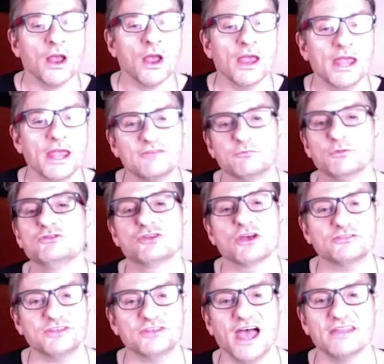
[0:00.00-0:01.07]
If we
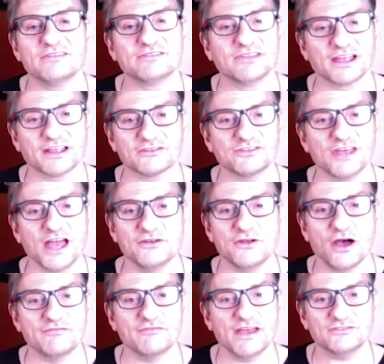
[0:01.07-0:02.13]
just had like a signed
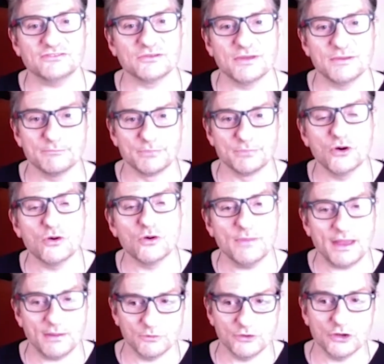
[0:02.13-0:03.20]
off estimate, boom,
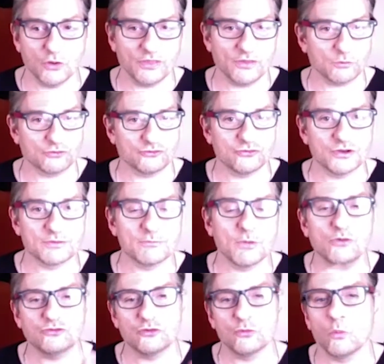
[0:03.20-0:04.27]
and we know that we're shooting
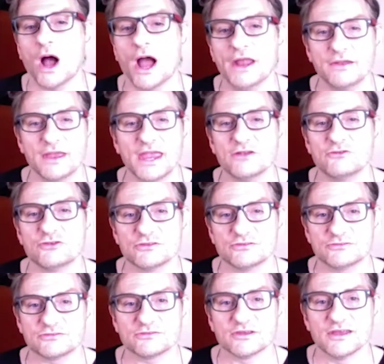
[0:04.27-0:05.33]
motion, why do
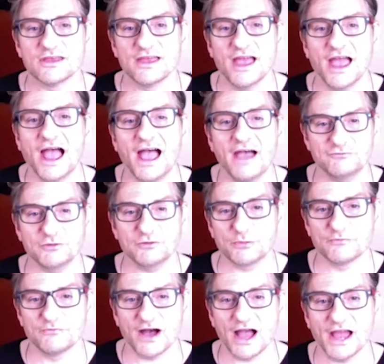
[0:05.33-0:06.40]
agents have to
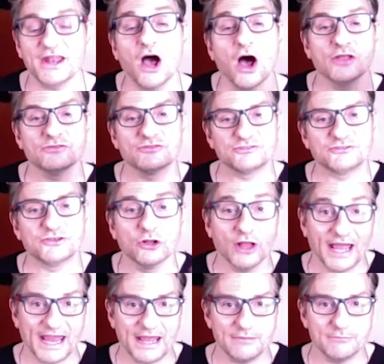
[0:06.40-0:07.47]
provide on still
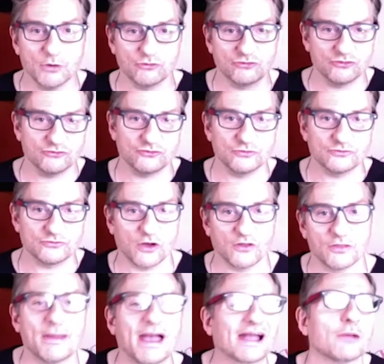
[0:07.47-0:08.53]
and motion shoots all
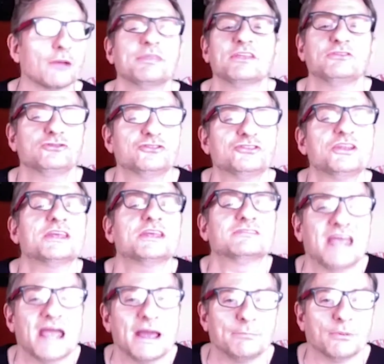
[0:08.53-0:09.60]
the backup? That's just an
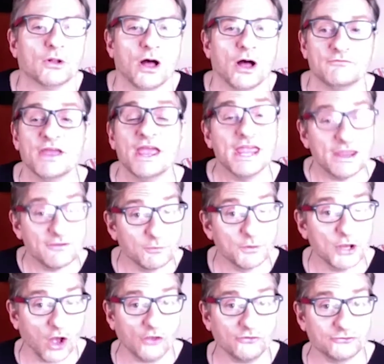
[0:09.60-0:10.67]
example of if we
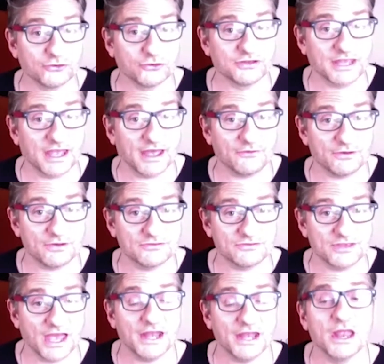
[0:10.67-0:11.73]
all stood together and
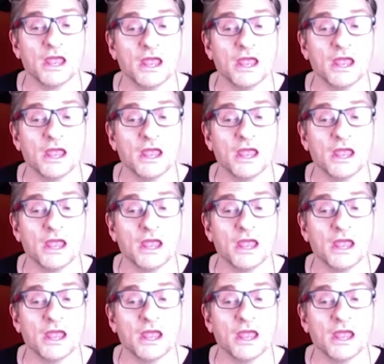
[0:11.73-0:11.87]
said,